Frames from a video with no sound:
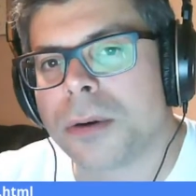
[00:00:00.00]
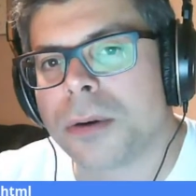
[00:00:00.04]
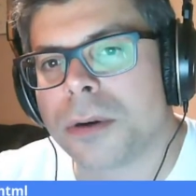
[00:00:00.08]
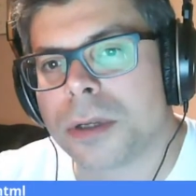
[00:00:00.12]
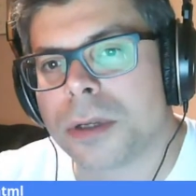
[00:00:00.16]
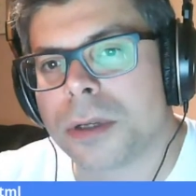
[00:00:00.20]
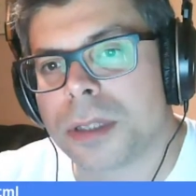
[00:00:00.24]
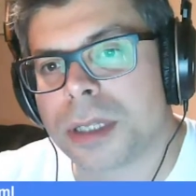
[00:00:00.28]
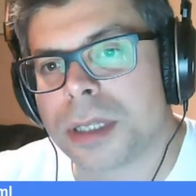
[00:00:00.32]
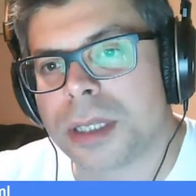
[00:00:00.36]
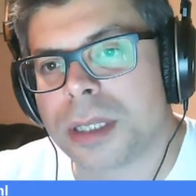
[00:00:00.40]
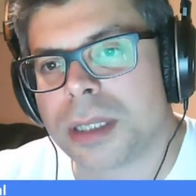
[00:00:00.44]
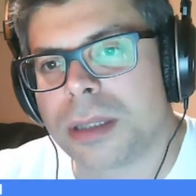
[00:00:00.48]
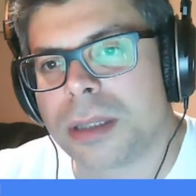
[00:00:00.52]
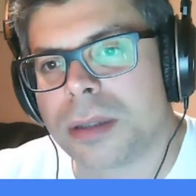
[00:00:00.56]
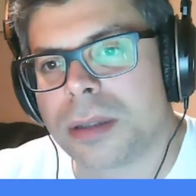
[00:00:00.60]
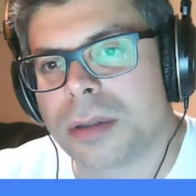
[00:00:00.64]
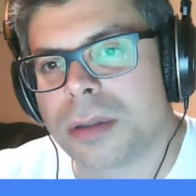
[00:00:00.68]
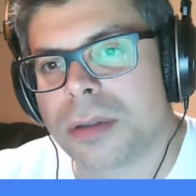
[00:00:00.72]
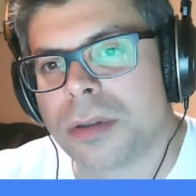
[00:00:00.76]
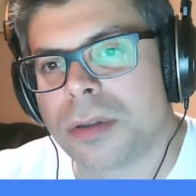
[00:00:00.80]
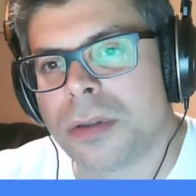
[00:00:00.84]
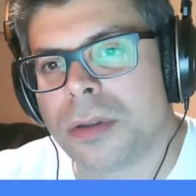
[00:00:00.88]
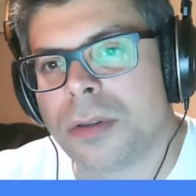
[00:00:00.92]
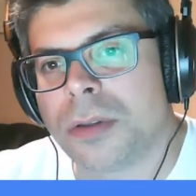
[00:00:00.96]
in order to
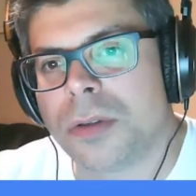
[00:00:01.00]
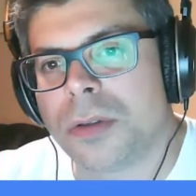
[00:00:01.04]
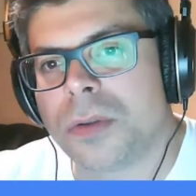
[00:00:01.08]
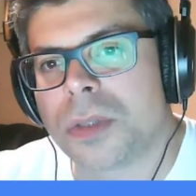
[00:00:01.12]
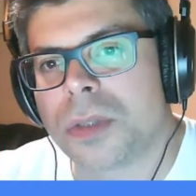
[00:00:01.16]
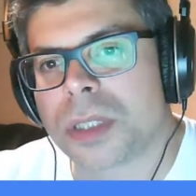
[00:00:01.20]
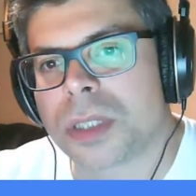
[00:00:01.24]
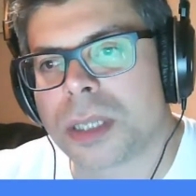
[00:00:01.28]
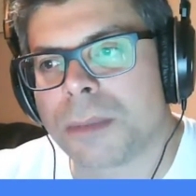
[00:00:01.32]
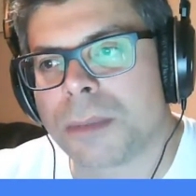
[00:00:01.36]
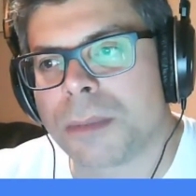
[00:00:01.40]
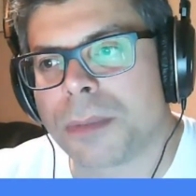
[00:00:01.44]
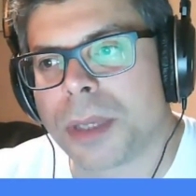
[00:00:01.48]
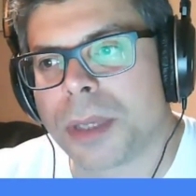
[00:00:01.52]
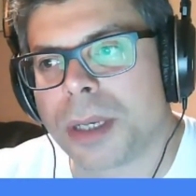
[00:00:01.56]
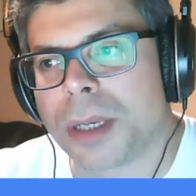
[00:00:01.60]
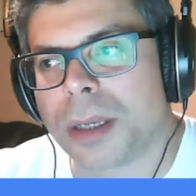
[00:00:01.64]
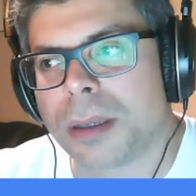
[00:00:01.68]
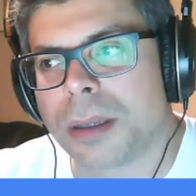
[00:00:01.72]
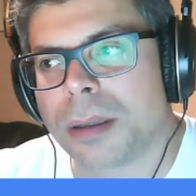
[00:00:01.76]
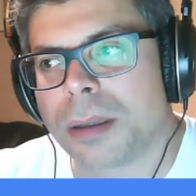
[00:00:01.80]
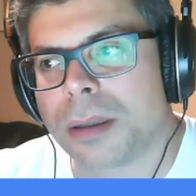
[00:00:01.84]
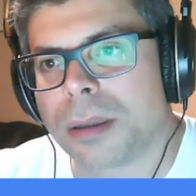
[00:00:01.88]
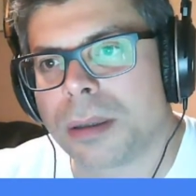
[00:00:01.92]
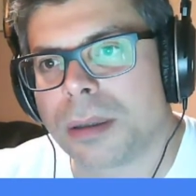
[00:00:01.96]
do
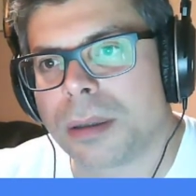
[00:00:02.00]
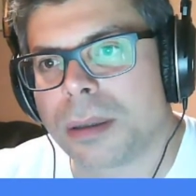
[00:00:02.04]
something,